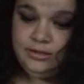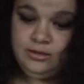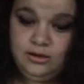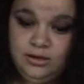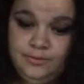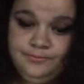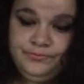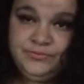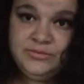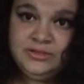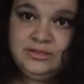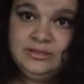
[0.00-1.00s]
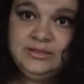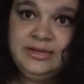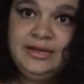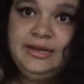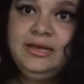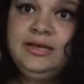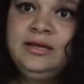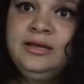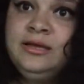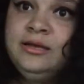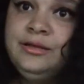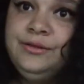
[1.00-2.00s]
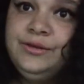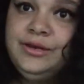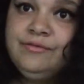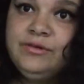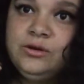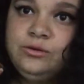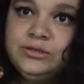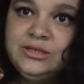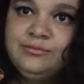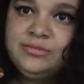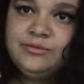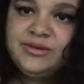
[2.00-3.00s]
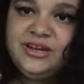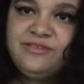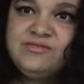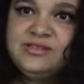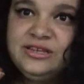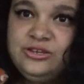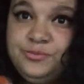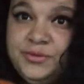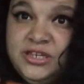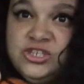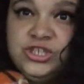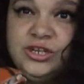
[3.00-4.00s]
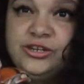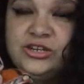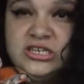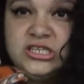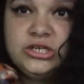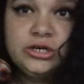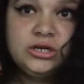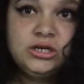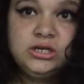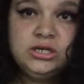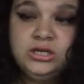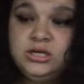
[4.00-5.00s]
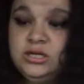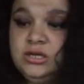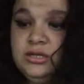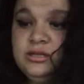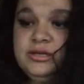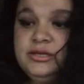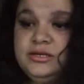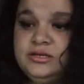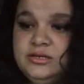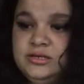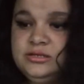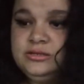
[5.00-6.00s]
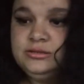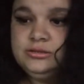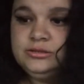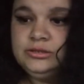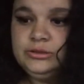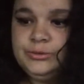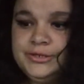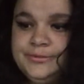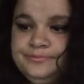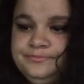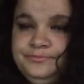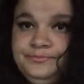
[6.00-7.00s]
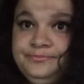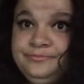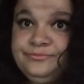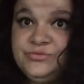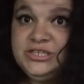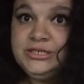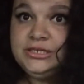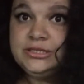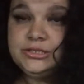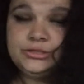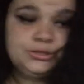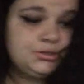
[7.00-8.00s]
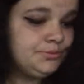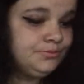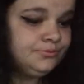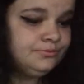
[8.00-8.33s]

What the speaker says: calm, tiny. You can even hold them, but careful, they do pinch and it does hurt. Like, oh lord, it does hurt.